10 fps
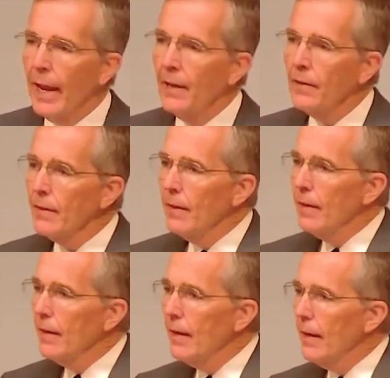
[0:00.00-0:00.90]
And
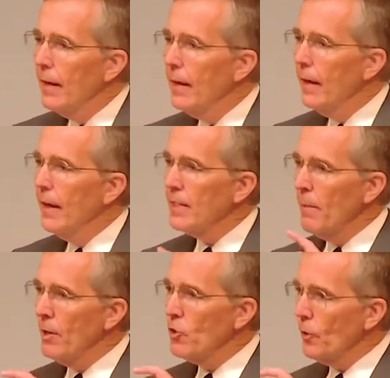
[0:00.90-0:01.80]

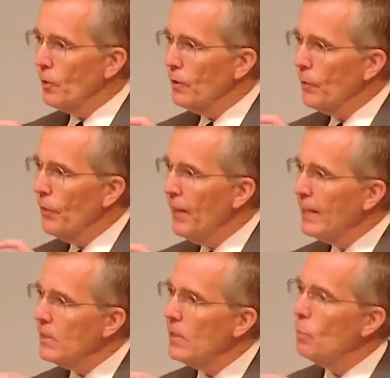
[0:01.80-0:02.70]
as I mentioned earlier,
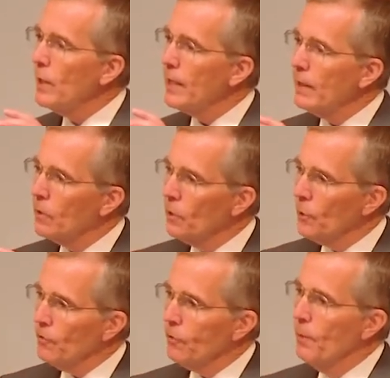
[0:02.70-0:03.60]
things that we
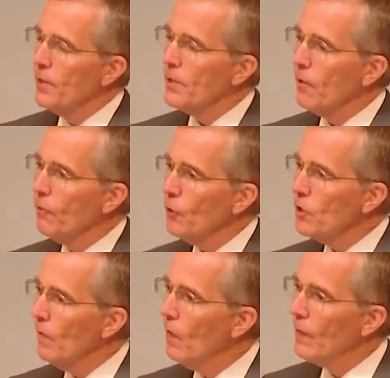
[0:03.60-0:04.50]
learn from this are
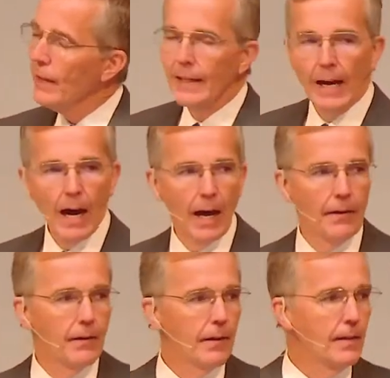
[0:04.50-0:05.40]
first of all that
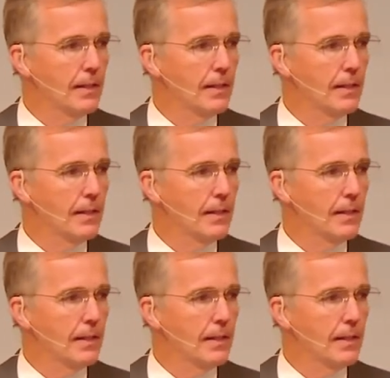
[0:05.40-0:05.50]
God,